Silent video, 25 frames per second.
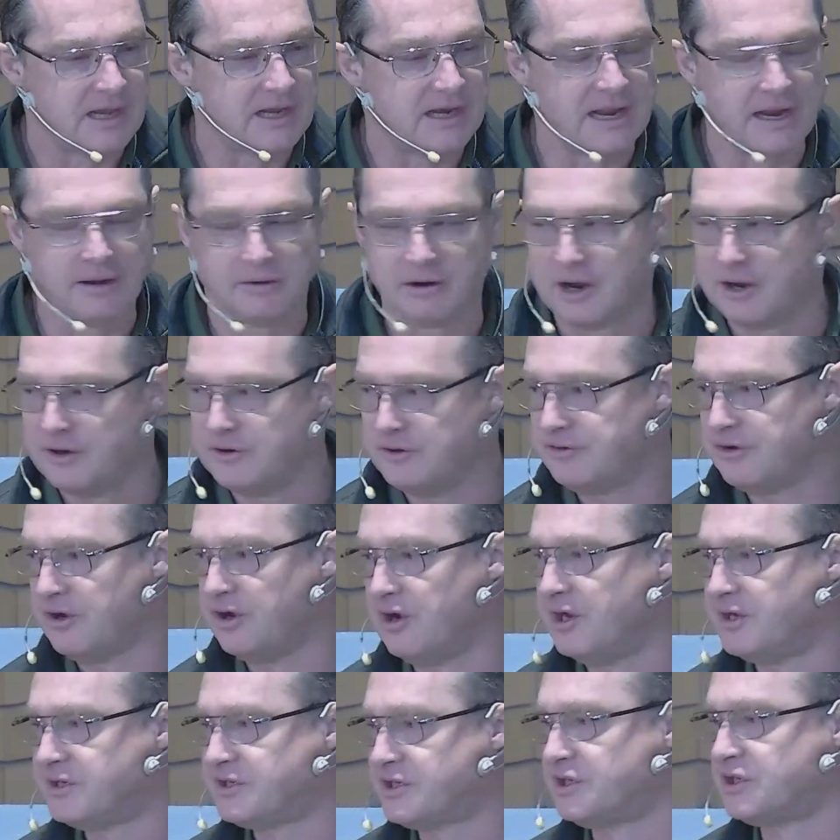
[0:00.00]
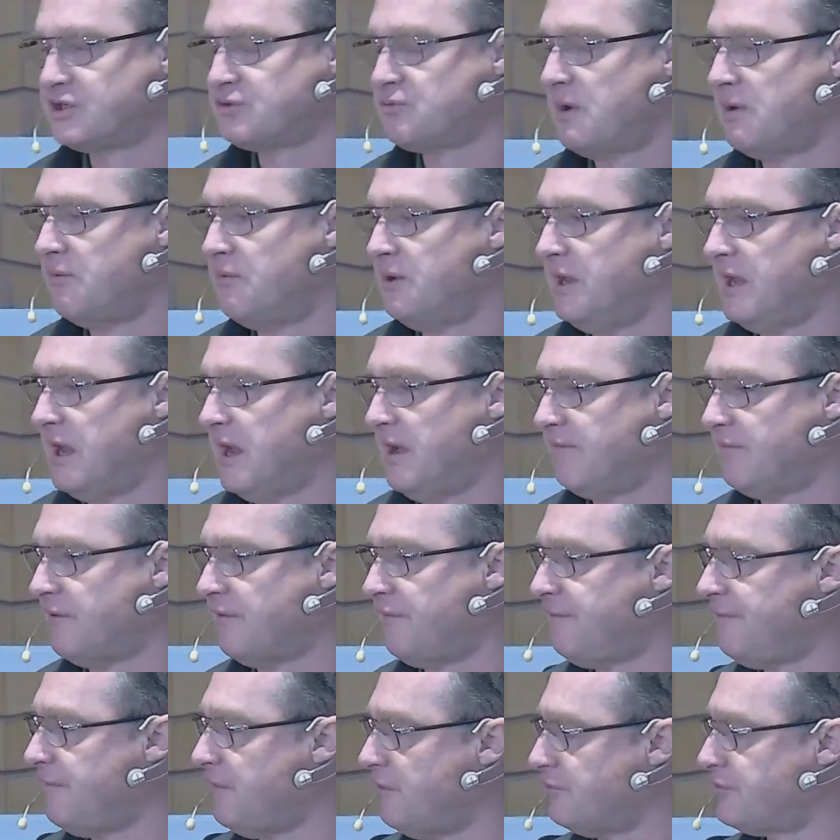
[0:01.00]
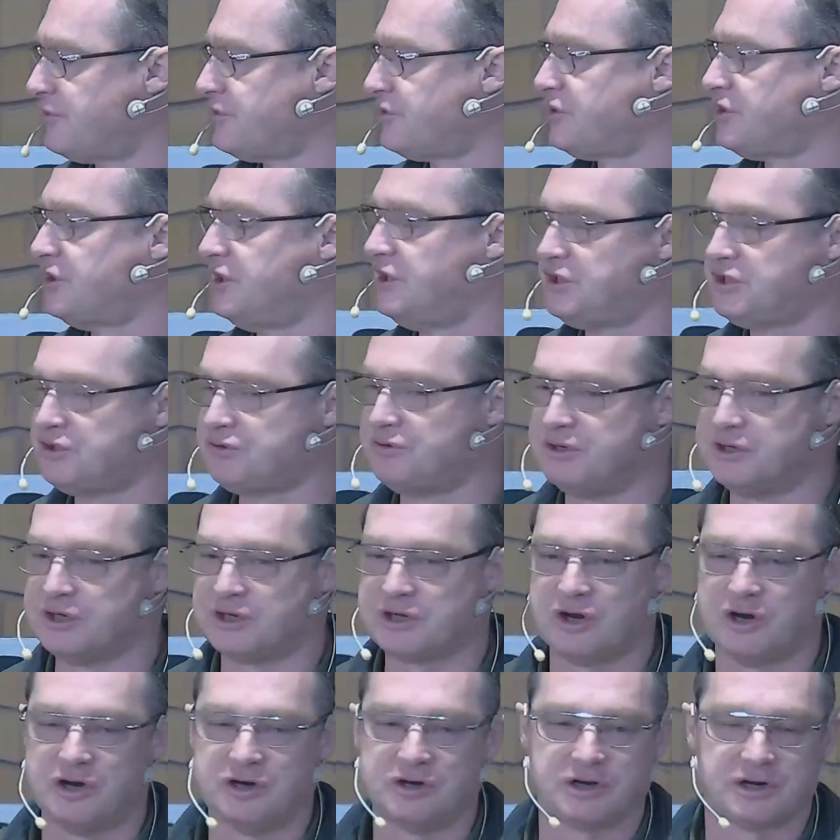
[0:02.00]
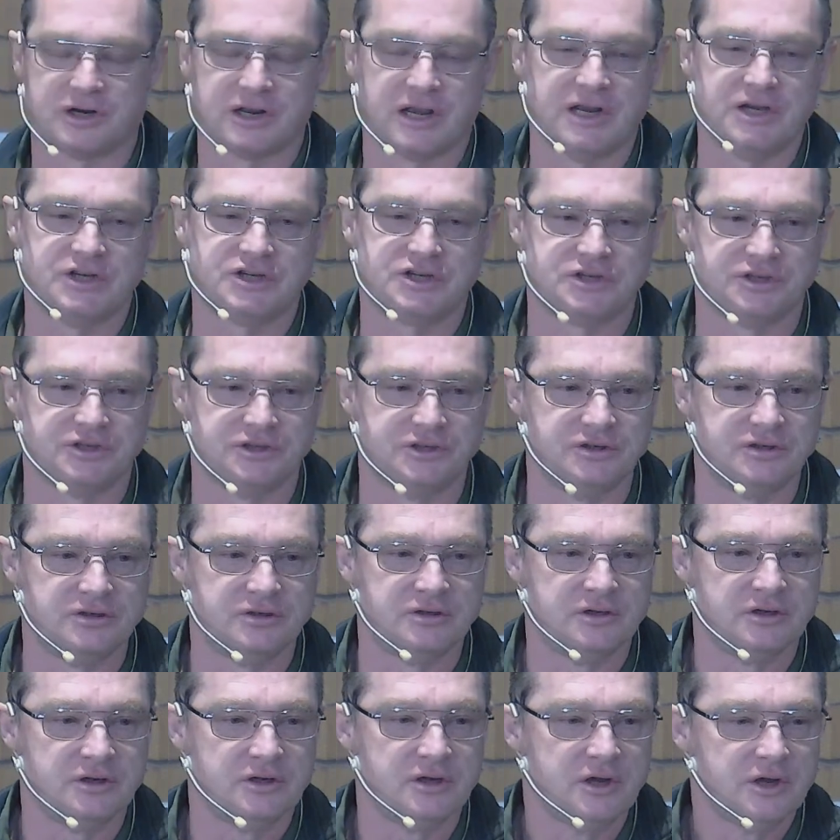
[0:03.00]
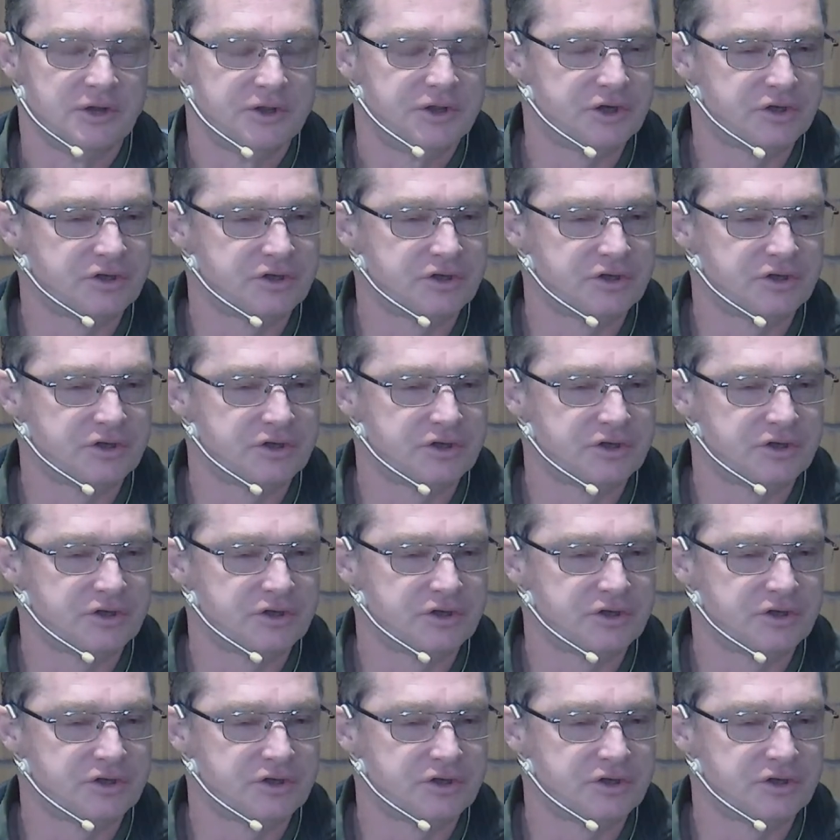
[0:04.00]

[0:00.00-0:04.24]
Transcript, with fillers: Uh, in our own diocese, when we have a false teacher in a congregation,